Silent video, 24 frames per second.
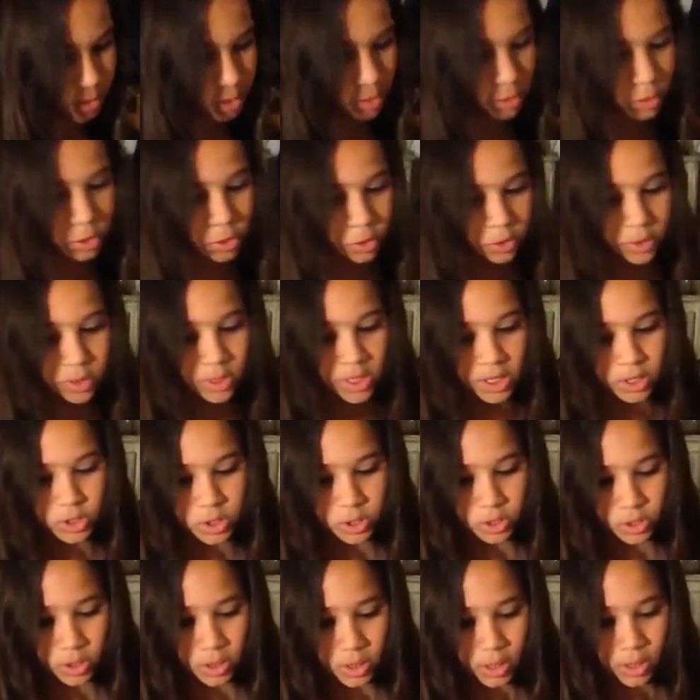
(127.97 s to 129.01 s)
Social
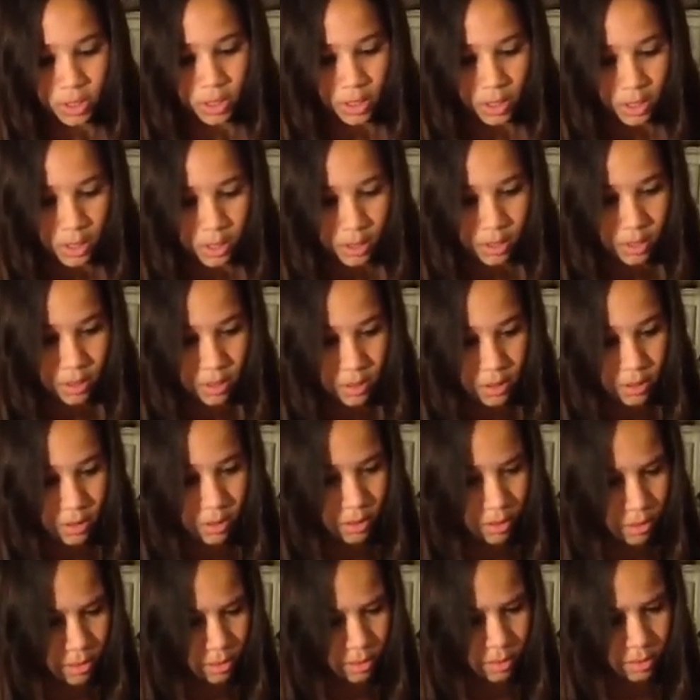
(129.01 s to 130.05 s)
Nature.
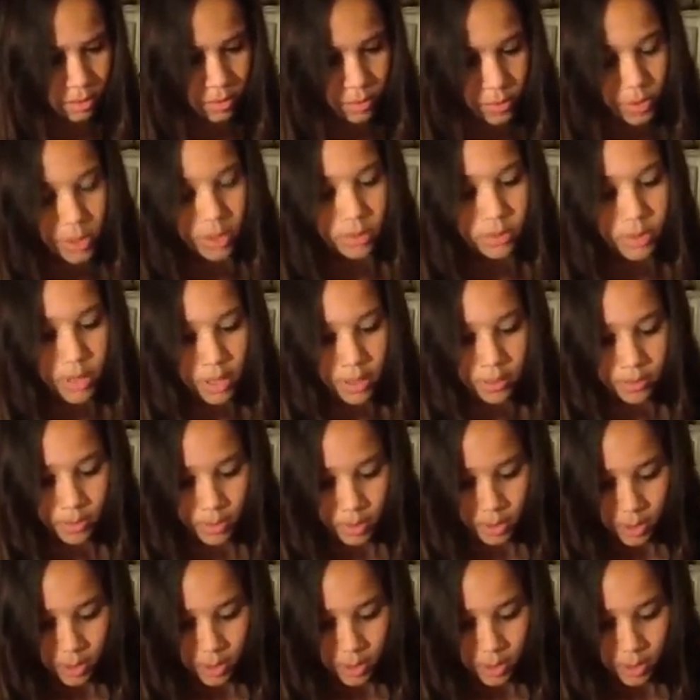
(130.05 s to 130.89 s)
Mm, right? Yeah.